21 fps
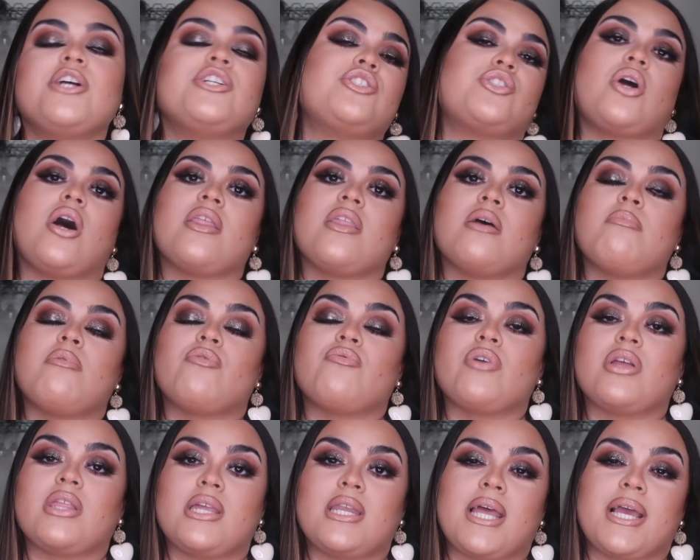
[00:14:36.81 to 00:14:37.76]
Draw them a
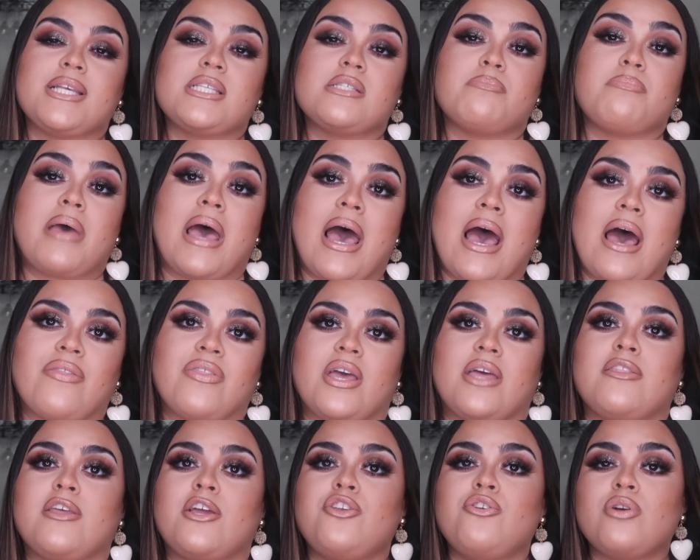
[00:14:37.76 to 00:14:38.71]
really nice bath,
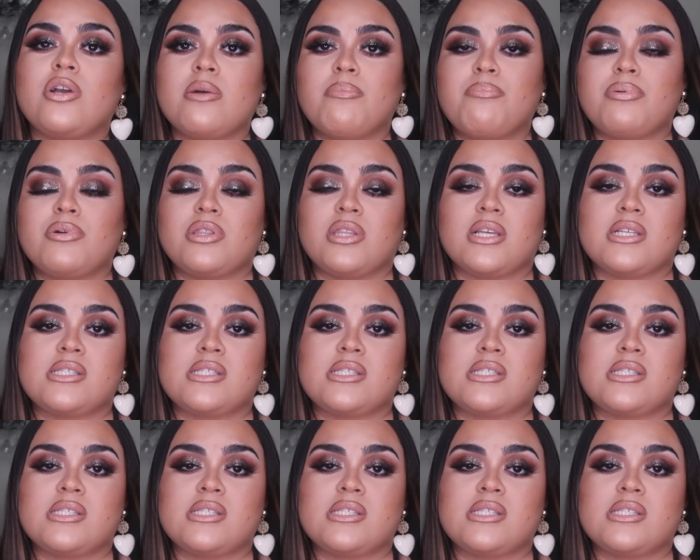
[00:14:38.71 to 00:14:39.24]
and then you can put